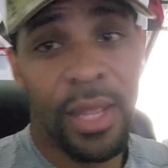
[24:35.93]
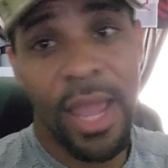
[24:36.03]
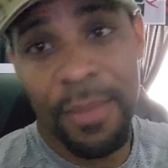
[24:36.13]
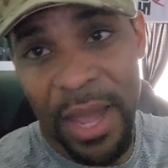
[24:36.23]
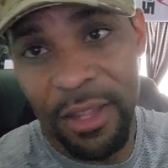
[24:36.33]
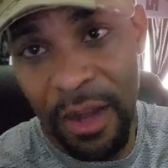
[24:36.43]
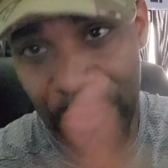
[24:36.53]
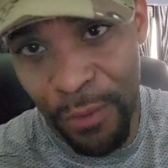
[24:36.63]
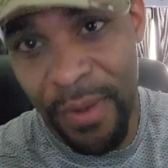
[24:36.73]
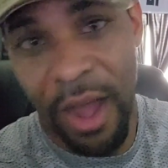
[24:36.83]
Then you make another
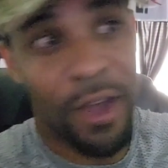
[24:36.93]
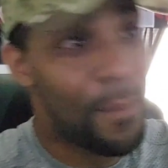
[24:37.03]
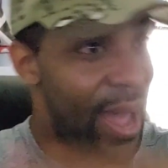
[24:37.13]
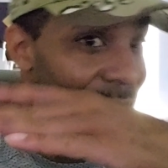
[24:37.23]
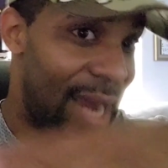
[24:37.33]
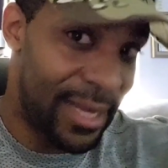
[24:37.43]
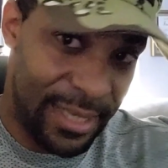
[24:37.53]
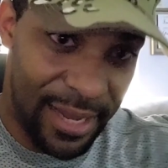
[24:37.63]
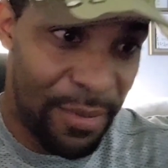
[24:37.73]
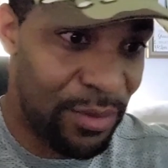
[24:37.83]
profile, come back, and I
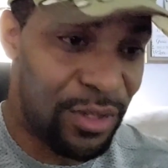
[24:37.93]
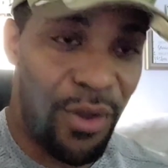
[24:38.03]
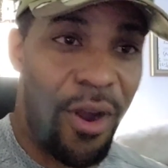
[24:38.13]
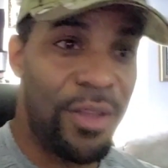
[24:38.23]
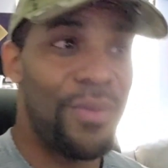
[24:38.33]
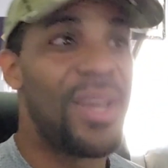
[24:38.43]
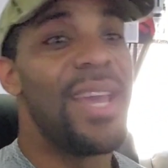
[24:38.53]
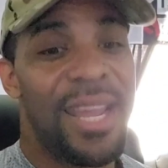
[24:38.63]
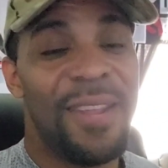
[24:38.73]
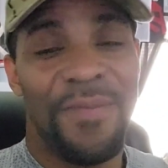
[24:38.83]
just keep on discarding you.
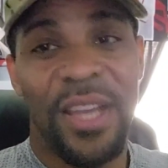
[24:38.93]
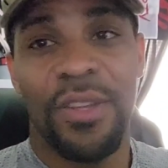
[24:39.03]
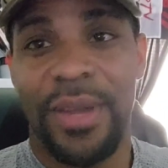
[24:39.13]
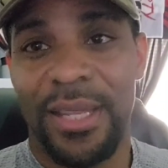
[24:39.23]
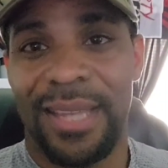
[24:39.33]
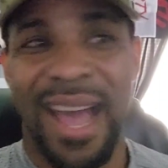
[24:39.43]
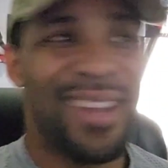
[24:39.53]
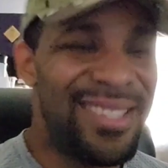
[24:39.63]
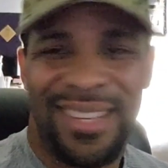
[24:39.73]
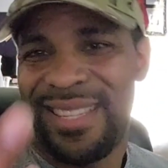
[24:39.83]
And eventually you'll get
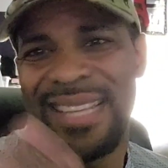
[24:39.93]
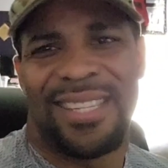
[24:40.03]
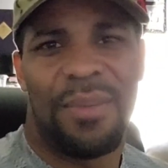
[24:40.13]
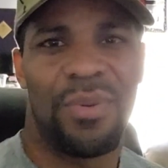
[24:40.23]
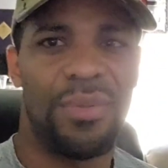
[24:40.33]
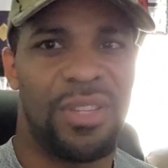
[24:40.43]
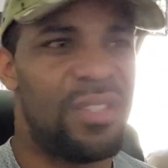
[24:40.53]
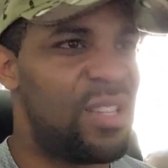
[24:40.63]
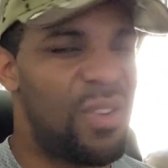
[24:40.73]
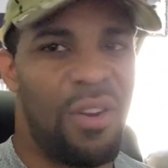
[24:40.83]
tired, because it's just that simple.
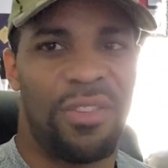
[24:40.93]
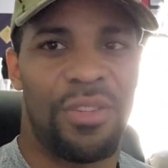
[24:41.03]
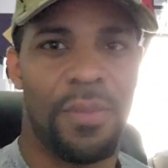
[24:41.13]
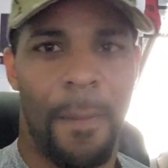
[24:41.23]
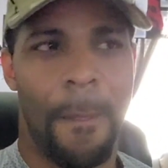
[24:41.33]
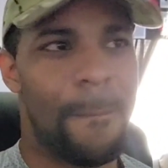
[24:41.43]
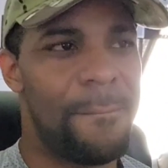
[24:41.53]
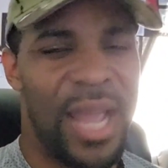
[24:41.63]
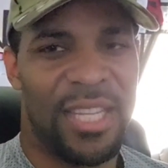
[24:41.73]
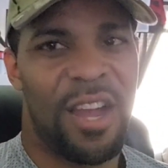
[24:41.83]
Just discard you.
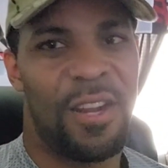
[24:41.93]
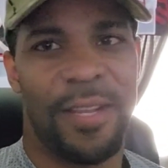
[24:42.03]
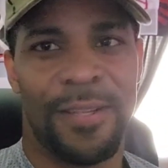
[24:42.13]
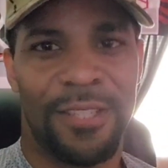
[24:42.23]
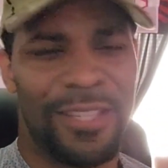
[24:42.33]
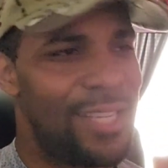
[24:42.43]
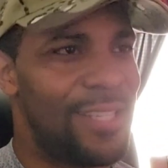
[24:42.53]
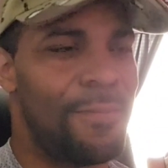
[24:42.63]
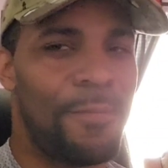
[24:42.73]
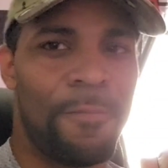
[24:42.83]
That's all it is. Just
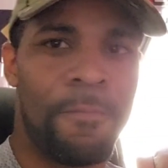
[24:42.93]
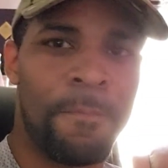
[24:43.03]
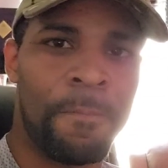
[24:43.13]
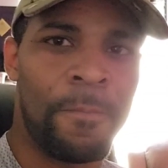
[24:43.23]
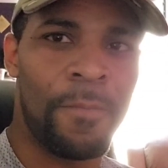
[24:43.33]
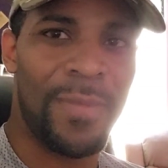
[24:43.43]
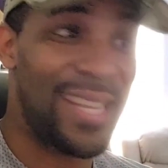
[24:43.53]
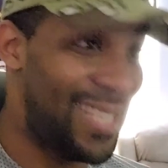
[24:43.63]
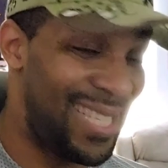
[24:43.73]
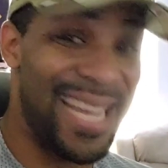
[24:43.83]
that simple.
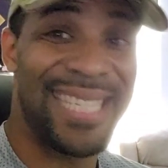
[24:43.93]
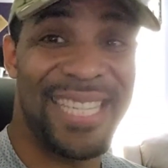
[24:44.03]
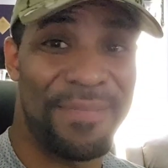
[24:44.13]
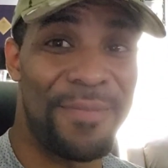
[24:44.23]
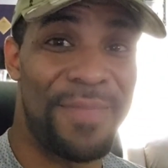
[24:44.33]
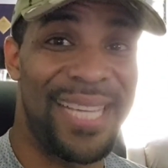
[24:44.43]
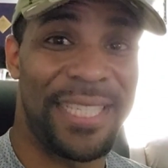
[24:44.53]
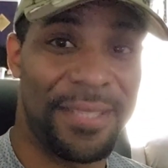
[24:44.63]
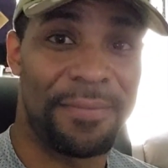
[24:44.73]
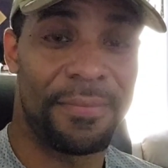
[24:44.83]
Just that simple,
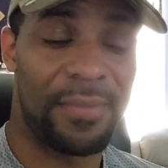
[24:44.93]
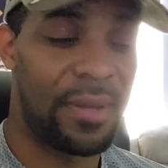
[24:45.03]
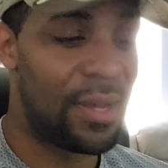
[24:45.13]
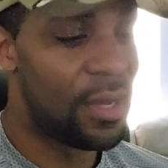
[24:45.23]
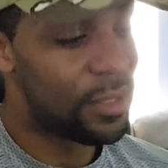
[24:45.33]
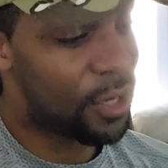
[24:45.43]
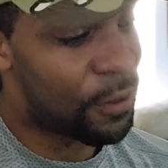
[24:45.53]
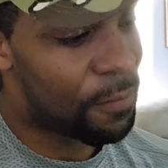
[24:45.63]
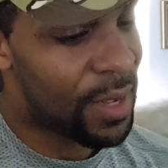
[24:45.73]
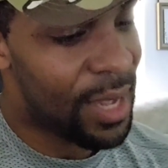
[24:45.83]
bitch.
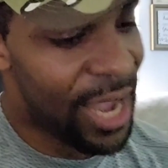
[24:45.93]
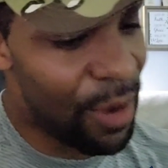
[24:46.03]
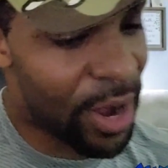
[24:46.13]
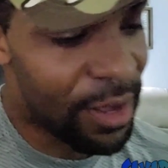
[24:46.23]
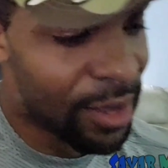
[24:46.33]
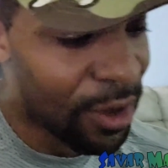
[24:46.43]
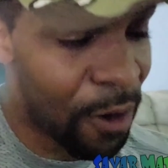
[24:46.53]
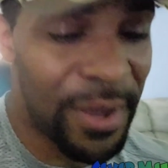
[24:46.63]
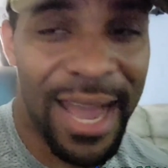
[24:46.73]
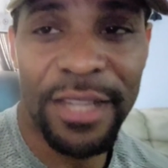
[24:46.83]
So, anyway,
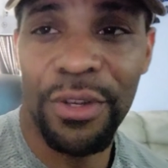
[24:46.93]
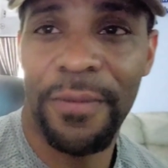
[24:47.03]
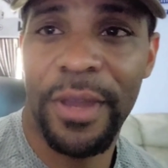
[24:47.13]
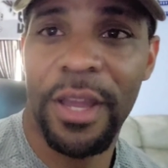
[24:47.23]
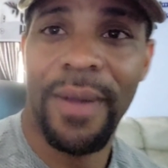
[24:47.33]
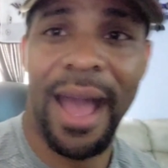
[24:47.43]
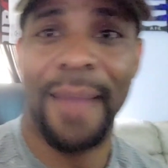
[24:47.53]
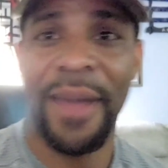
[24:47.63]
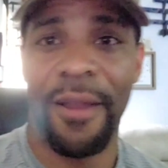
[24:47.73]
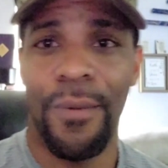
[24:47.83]
hope you guys enjoyed the video.
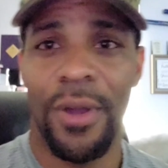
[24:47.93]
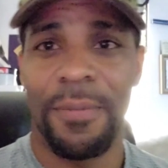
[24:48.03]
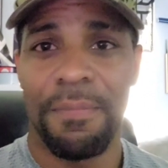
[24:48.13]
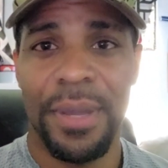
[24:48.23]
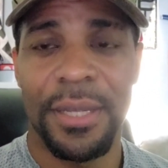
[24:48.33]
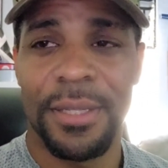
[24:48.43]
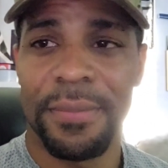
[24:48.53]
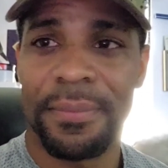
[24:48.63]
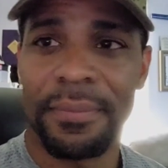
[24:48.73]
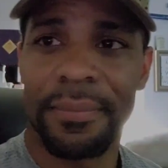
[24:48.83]
I'm everyone. Peace.